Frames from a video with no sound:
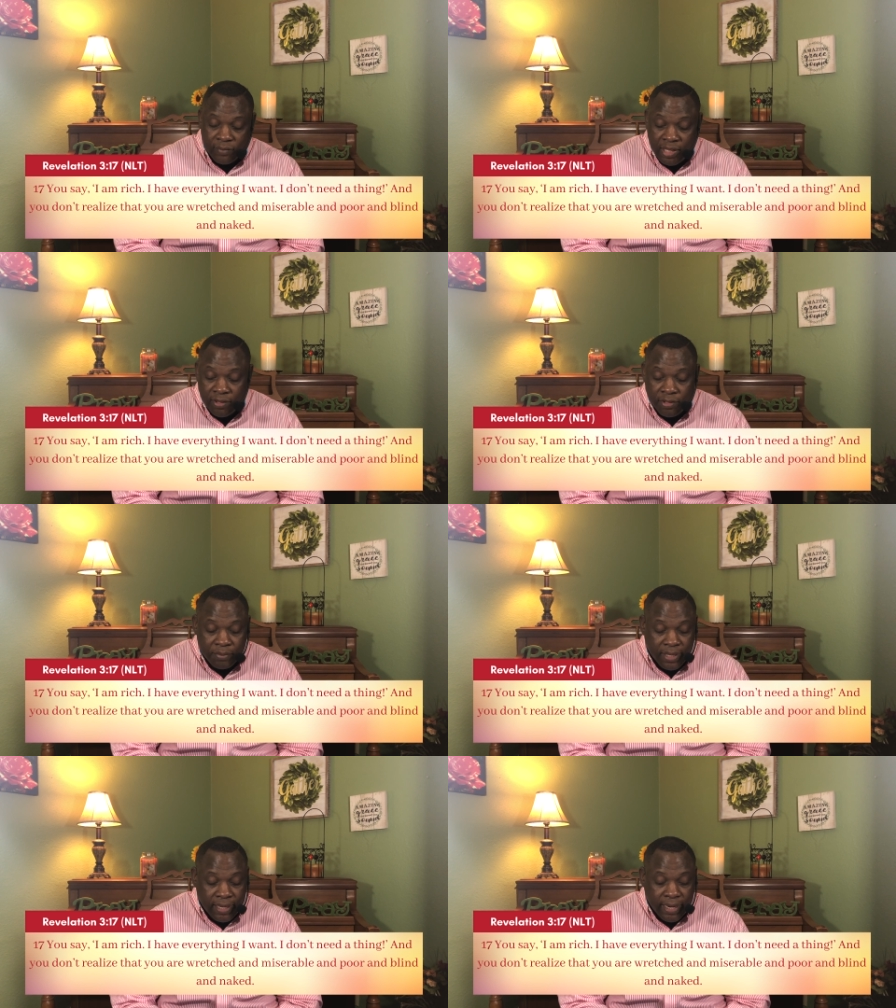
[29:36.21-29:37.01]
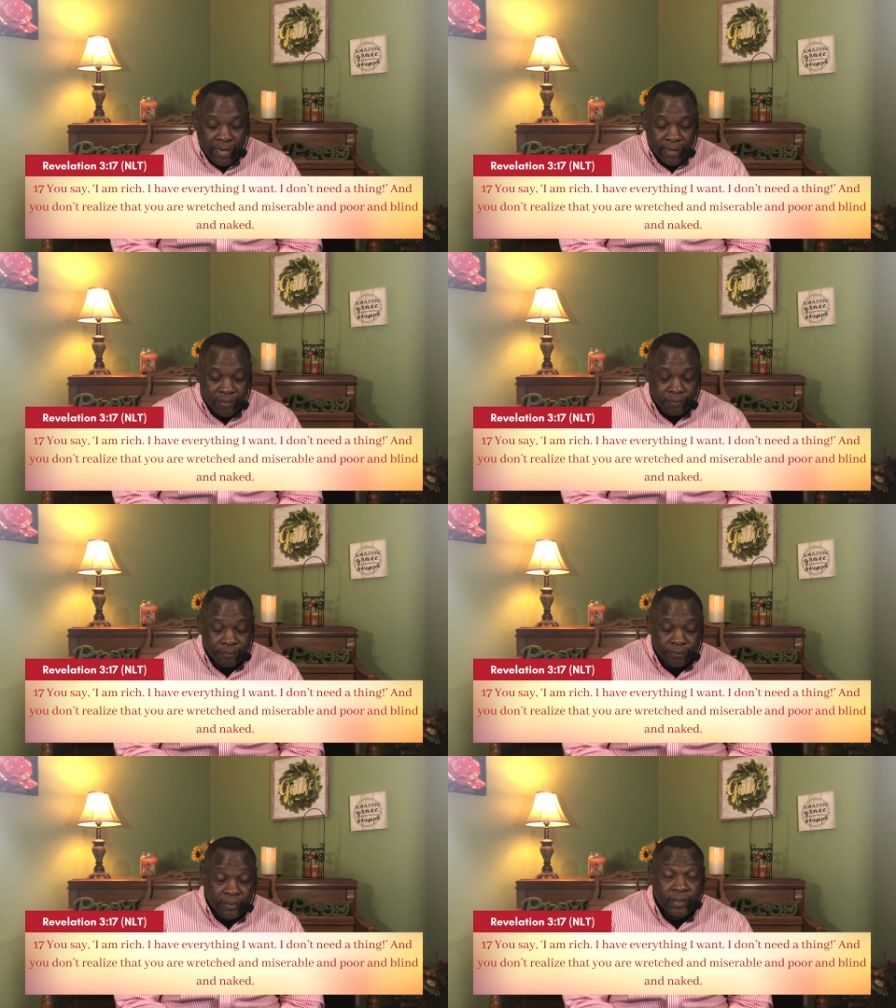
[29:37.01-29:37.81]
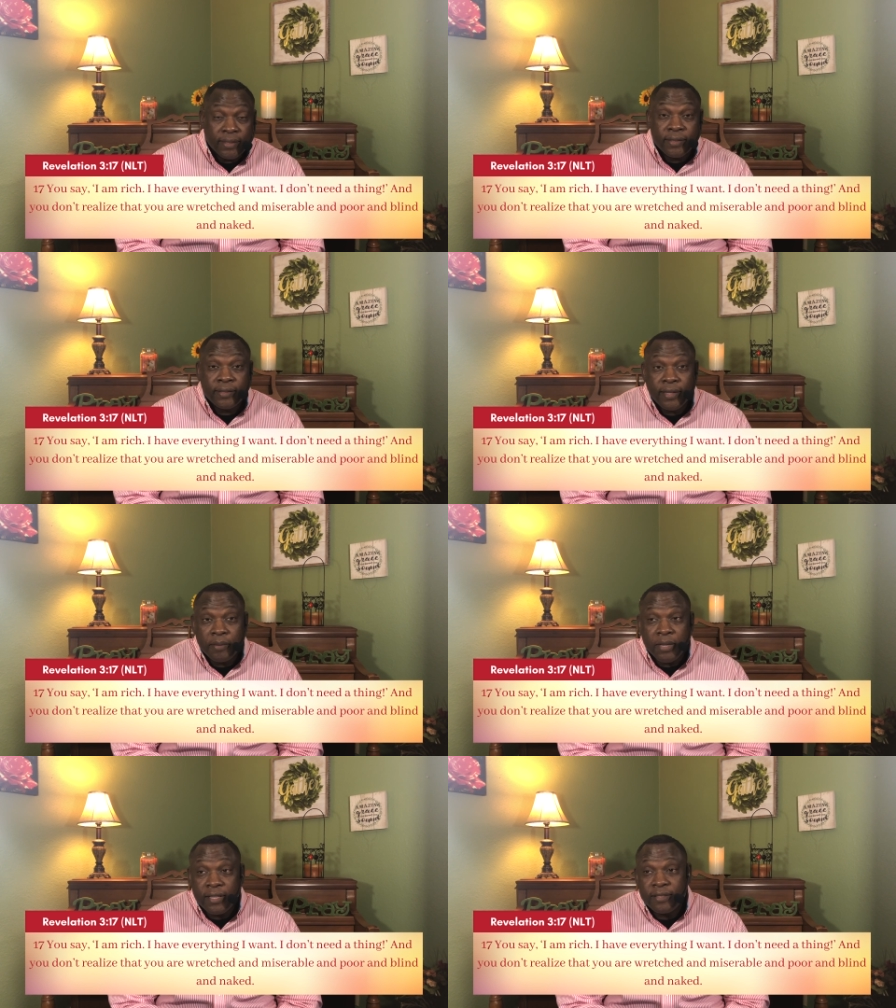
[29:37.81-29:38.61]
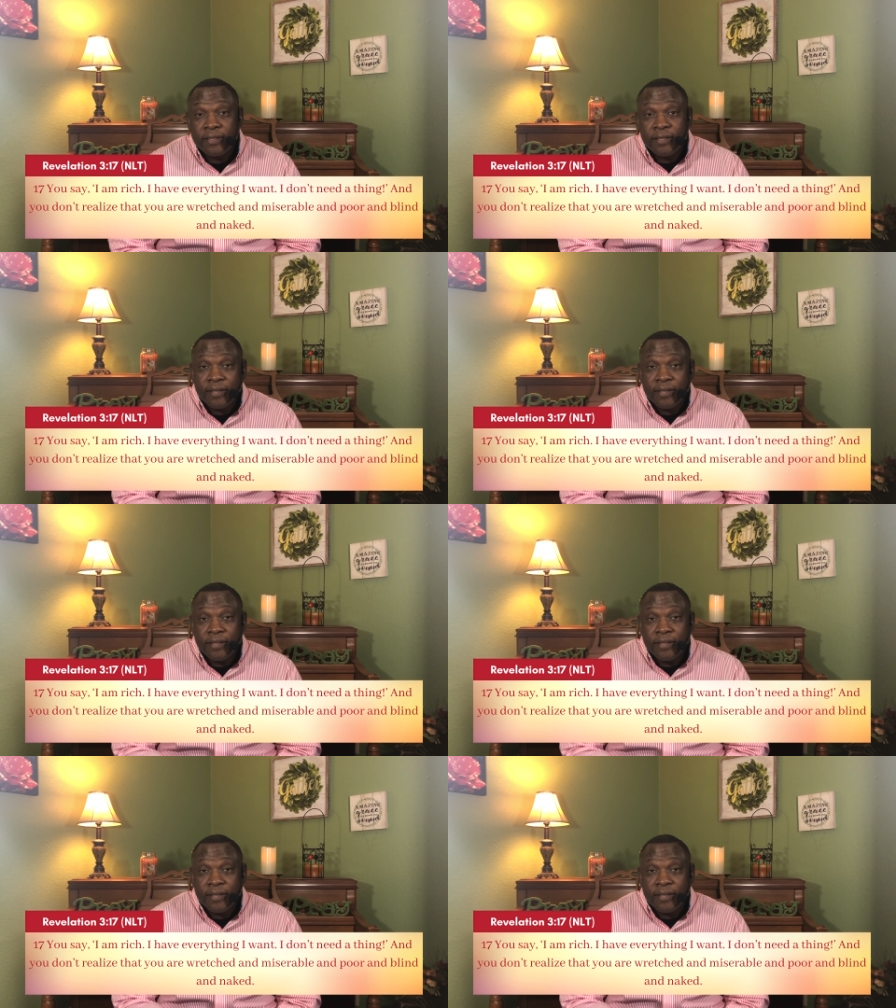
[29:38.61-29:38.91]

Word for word: Sound a little bit like Adam. Amen.